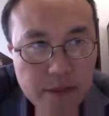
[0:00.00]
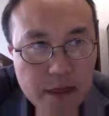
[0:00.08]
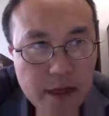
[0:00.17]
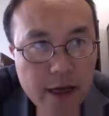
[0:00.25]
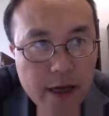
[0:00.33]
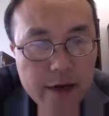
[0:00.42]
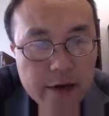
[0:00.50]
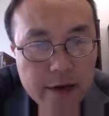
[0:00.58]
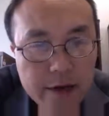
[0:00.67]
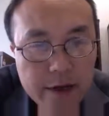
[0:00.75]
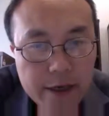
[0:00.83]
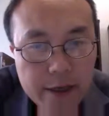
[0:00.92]

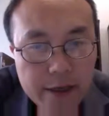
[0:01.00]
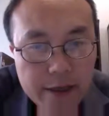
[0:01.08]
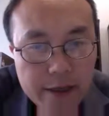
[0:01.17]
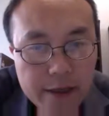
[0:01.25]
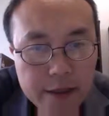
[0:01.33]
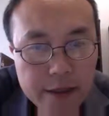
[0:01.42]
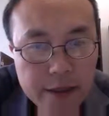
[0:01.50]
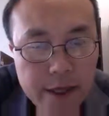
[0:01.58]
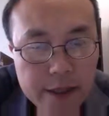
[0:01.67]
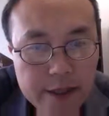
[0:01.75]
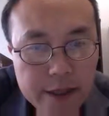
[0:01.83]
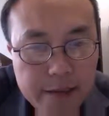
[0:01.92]

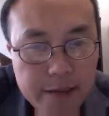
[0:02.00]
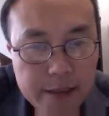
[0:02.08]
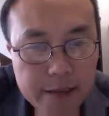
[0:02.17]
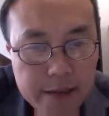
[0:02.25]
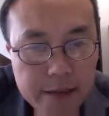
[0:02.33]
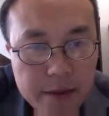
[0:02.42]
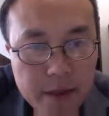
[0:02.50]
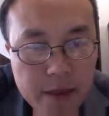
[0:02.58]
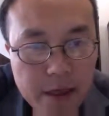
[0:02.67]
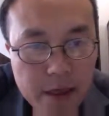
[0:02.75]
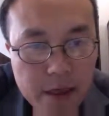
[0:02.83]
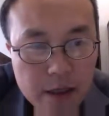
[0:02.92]
ACM
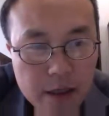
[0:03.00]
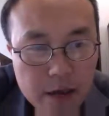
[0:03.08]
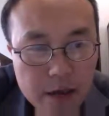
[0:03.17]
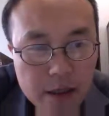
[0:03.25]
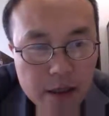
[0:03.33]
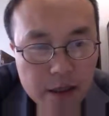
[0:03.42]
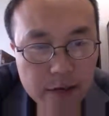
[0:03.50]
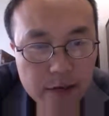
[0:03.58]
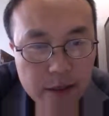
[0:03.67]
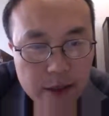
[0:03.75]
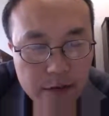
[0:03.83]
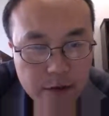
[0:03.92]
and Southern
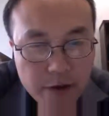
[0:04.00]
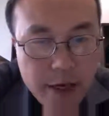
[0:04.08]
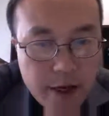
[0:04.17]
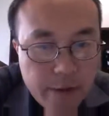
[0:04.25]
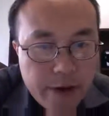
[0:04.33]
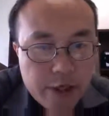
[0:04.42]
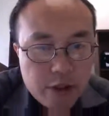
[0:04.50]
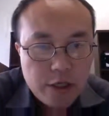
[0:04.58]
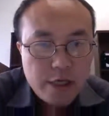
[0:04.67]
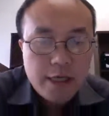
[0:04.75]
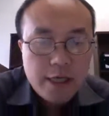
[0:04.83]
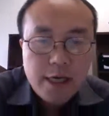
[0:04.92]
California region
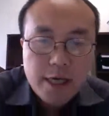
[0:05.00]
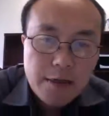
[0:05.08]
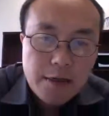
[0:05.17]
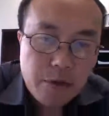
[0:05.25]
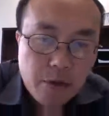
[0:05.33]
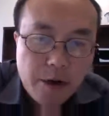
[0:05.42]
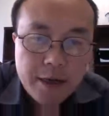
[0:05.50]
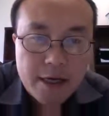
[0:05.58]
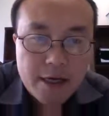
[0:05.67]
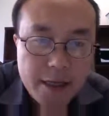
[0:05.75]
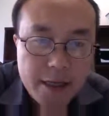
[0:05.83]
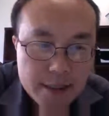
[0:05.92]
and program
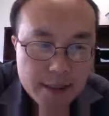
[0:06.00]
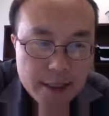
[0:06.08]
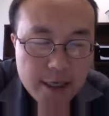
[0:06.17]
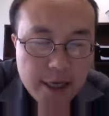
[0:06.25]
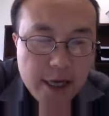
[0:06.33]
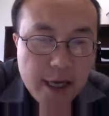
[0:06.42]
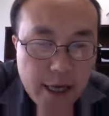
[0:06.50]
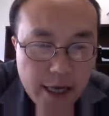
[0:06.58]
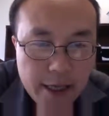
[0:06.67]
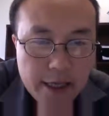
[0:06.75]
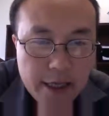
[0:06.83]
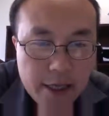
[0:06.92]
context
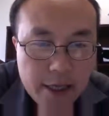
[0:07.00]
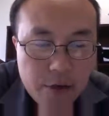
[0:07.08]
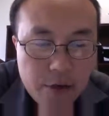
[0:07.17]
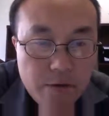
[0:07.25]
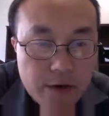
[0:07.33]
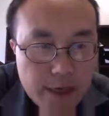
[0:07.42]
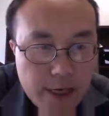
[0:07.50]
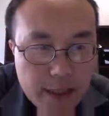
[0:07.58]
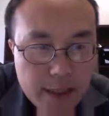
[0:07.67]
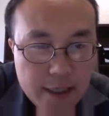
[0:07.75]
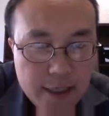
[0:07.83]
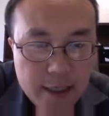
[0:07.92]
in
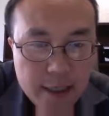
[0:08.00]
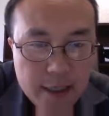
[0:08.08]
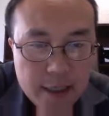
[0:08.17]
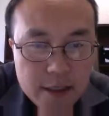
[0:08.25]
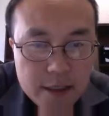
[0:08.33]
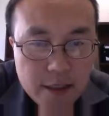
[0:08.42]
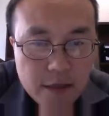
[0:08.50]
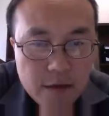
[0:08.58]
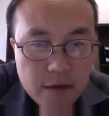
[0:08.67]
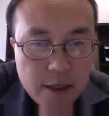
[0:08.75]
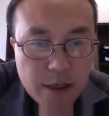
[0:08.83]
Riverside. So